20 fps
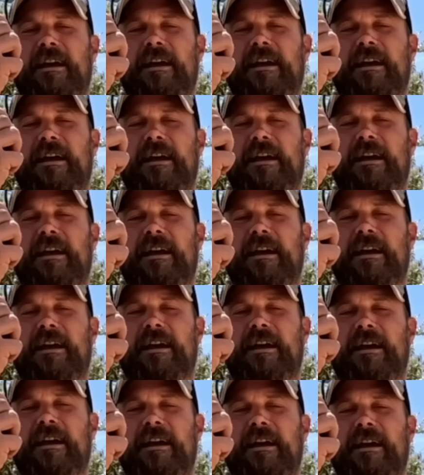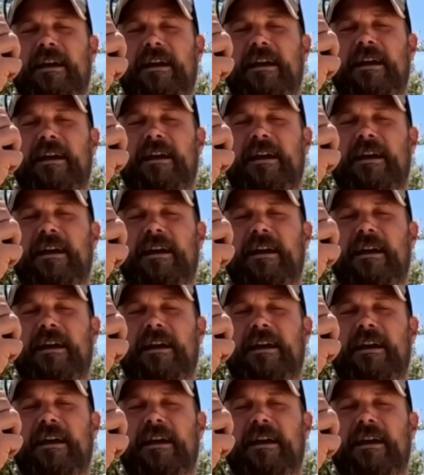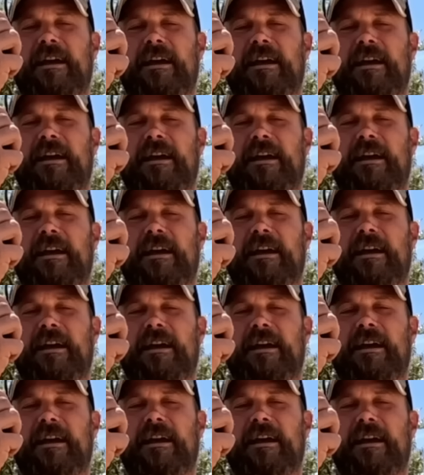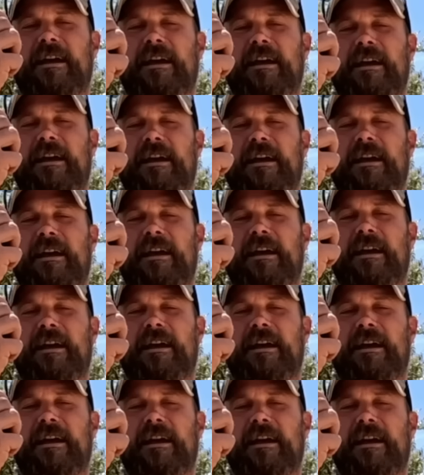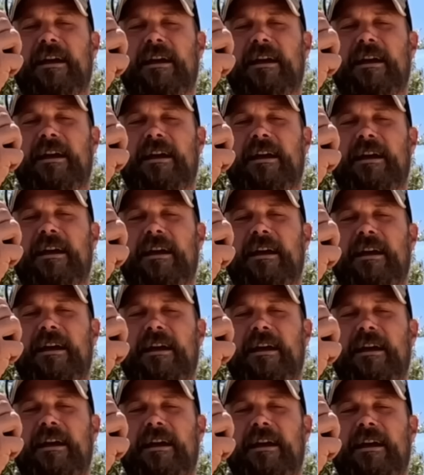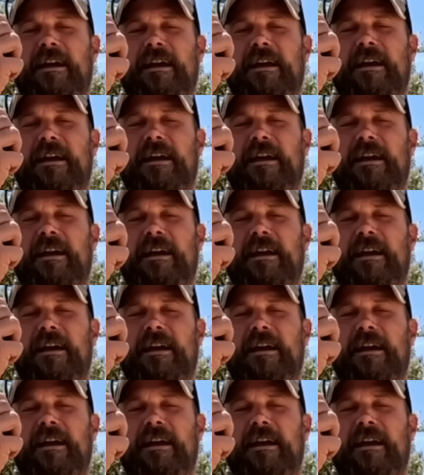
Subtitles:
(silent)